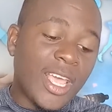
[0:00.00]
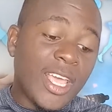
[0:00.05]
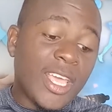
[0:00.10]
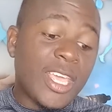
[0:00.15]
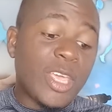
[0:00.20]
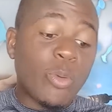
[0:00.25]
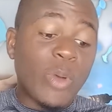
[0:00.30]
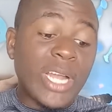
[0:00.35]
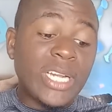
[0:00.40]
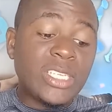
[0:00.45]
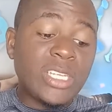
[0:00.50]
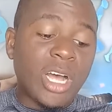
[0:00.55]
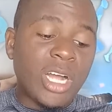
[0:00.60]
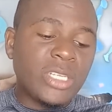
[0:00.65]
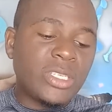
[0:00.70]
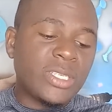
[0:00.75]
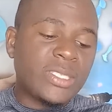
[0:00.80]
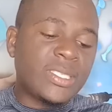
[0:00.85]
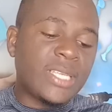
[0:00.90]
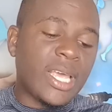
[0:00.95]
He went
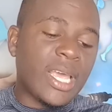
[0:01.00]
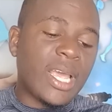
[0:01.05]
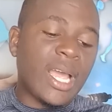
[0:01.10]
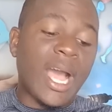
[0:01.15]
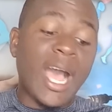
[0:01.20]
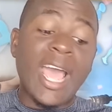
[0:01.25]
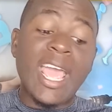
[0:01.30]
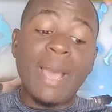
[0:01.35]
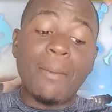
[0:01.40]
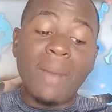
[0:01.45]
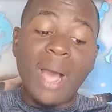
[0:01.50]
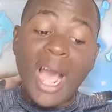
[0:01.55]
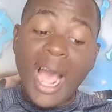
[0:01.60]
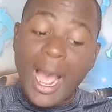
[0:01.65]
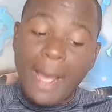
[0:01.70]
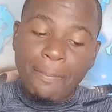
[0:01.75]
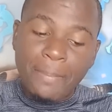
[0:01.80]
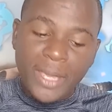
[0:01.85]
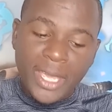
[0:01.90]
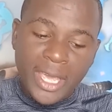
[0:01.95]
on to say, "I am
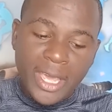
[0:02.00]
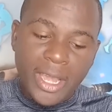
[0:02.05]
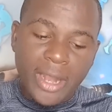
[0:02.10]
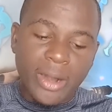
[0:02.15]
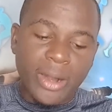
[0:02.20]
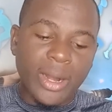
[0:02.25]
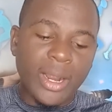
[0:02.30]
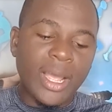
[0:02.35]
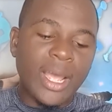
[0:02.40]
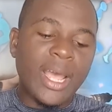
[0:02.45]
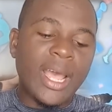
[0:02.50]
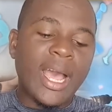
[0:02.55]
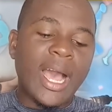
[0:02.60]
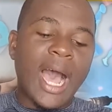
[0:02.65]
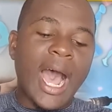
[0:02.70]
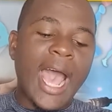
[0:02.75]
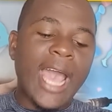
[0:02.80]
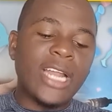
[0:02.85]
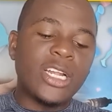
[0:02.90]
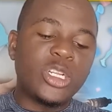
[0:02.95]
happy here.
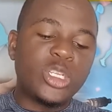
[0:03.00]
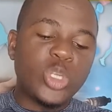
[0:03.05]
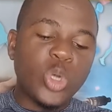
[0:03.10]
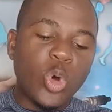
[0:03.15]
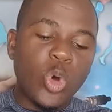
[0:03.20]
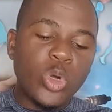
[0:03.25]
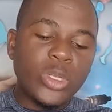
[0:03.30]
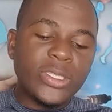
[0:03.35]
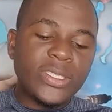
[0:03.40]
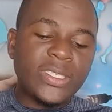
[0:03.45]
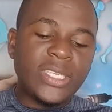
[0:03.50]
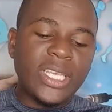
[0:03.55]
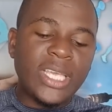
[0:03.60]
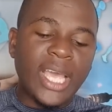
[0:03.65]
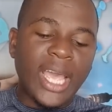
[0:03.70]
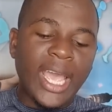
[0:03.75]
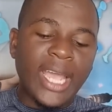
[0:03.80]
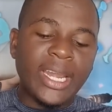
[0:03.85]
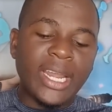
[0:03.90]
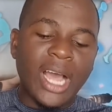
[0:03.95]
I don't
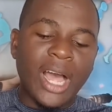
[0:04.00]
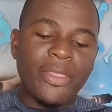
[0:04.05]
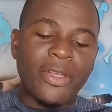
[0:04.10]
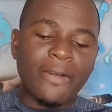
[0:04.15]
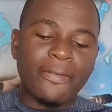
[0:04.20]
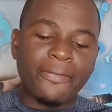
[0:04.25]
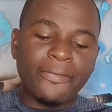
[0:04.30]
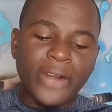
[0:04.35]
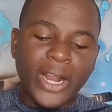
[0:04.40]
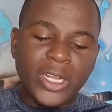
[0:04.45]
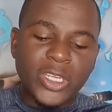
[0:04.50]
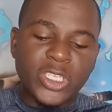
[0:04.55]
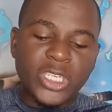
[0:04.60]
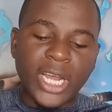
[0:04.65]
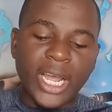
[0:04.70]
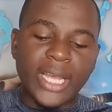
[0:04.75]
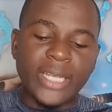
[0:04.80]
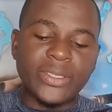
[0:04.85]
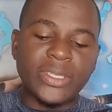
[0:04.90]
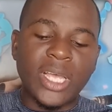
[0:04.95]
see any other
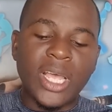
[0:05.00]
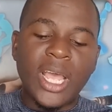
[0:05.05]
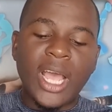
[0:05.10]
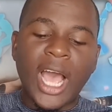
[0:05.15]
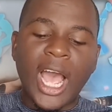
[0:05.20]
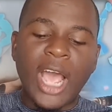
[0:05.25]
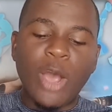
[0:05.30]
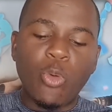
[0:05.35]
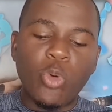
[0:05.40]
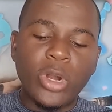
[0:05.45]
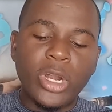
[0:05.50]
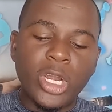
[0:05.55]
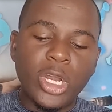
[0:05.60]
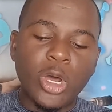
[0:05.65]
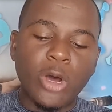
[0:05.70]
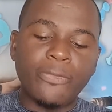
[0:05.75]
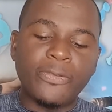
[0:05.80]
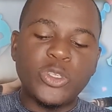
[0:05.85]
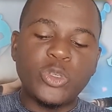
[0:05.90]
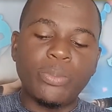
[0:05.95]
franchise I would
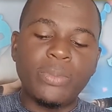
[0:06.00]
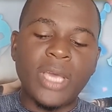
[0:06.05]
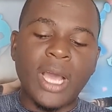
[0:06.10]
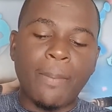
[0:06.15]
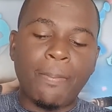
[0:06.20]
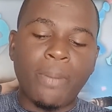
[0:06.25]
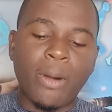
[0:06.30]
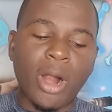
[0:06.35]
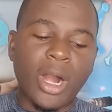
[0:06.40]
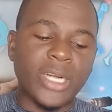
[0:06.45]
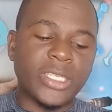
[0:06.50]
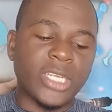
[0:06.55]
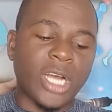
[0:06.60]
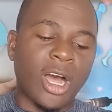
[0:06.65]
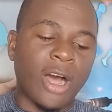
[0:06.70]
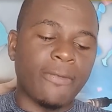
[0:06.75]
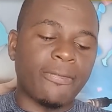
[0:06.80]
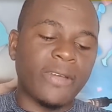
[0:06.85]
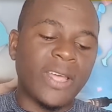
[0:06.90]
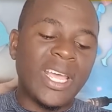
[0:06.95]
love to be a part
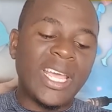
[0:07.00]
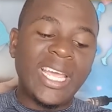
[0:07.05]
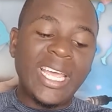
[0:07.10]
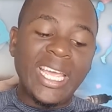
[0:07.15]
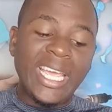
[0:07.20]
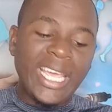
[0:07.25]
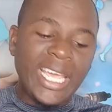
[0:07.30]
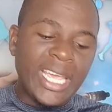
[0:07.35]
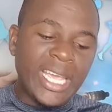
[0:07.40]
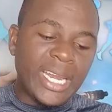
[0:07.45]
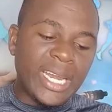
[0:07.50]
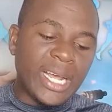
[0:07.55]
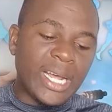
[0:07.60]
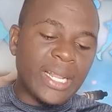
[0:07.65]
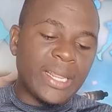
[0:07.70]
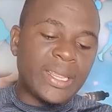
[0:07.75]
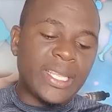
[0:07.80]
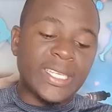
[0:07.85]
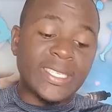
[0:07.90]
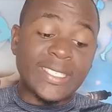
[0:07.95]
of in
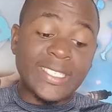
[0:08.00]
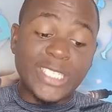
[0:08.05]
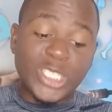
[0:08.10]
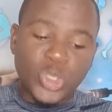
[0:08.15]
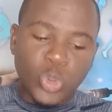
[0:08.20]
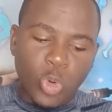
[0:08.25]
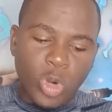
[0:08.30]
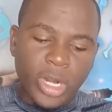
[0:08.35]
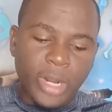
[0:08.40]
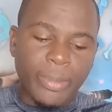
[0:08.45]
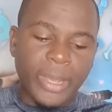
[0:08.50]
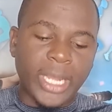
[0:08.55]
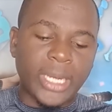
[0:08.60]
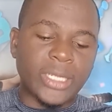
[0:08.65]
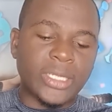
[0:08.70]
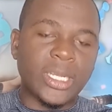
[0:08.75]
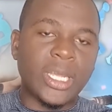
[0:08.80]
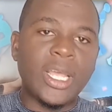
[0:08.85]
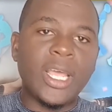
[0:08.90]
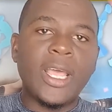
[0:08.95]
this
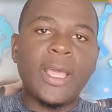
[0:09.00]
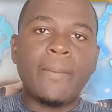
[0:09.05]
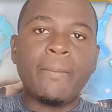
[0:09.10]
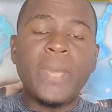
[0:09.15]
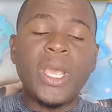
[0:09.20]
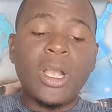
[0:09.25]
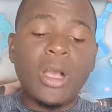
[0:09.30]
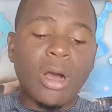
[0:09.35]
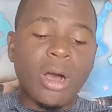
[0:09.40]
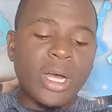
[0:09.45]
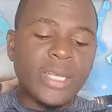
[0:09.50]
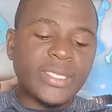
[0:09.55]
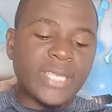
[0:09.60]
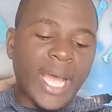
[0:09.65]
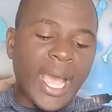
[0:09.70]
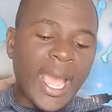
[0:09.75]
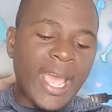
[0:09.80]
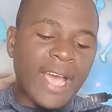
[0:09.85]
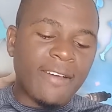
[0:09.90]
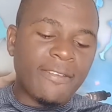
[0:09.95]
tournament, because
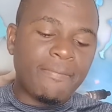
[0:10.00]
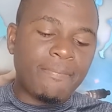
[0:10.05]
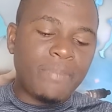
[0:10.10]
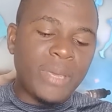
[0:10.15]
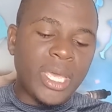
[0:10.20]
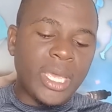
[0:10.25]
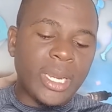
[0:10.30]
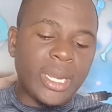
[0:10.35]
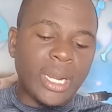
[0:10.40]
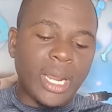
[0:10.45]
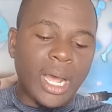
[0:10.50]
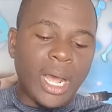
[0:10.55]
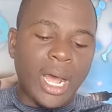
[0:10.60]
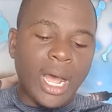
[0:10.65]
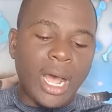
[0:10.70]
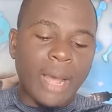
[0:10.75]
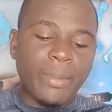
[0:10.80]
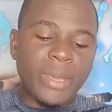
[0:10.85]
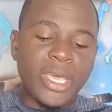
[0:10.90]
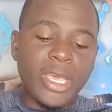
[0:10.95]
I have been
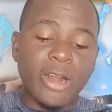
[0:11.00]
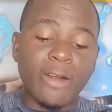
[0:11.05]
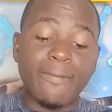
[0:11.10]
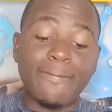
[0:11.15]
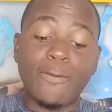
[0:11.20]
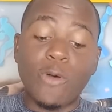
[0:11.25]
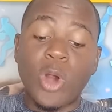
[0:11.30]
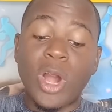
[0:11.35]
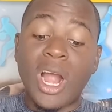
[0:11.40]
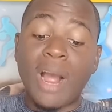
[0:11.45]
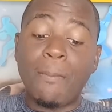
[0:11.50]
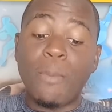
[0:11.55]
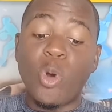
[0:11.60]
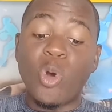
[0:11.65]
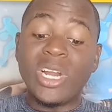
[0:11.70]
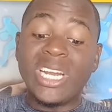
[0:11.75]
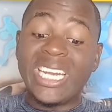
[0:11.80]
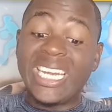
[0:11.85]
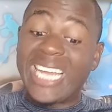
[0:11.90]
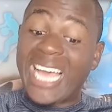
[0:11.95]
here for
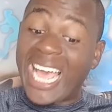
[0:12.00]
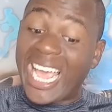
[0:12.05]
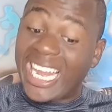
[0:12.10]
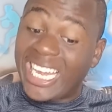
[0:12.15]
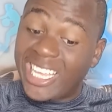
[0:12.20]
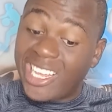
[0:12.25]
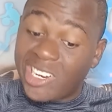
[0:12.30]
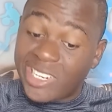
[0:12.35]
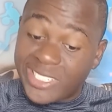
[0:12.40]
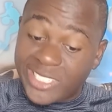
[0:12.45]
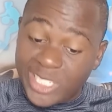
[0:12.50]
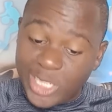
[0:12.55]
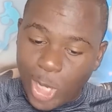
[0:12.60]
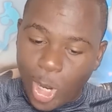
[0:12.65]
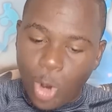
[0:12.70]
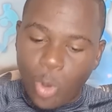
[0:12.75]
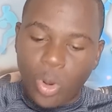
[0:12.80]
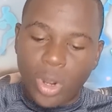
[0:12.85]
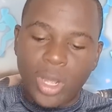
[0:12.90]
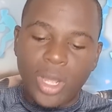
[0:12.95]
about 9 years
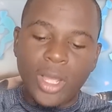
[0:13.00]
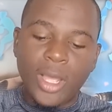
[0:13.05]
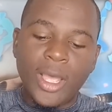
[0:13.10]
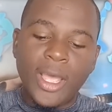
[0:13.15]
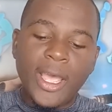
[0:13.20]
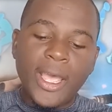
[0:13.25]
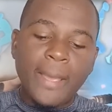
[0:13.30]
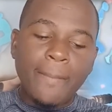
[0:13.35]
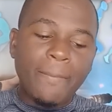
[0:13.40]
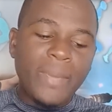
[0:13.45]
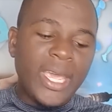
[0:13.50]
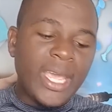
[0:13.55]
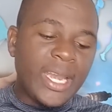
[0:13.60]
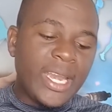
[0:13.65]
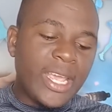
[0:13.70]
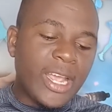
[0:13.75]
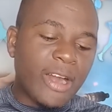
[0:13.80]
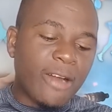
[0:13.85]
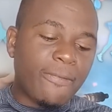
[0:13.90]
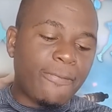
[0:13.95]
now. Been
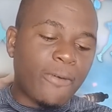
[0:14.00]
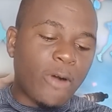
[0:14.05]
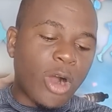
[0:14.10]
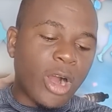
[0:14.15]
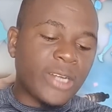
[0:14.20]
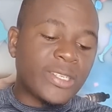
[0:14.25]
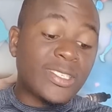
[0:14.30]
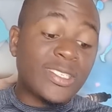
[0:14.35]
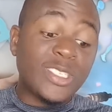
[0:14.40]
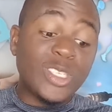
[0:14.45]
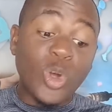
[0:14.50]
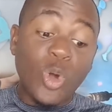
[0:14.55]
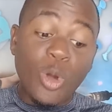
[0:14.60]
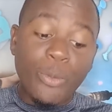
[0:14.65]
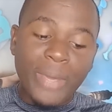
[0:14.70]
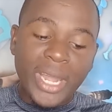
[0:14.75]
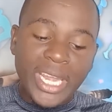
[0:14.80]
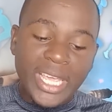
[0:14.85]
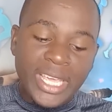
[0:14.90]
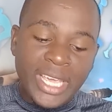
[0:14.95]
here for so
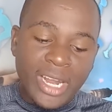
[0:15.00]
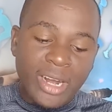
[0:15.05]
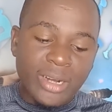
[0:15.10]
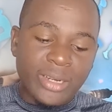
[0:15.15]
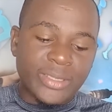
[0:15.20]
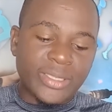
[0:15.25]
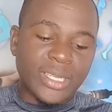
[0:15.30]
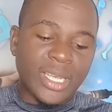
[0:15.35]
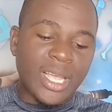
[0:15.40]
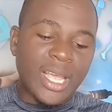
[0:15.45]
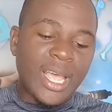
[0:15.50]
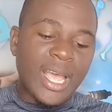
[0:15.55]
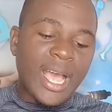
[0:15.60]
many years.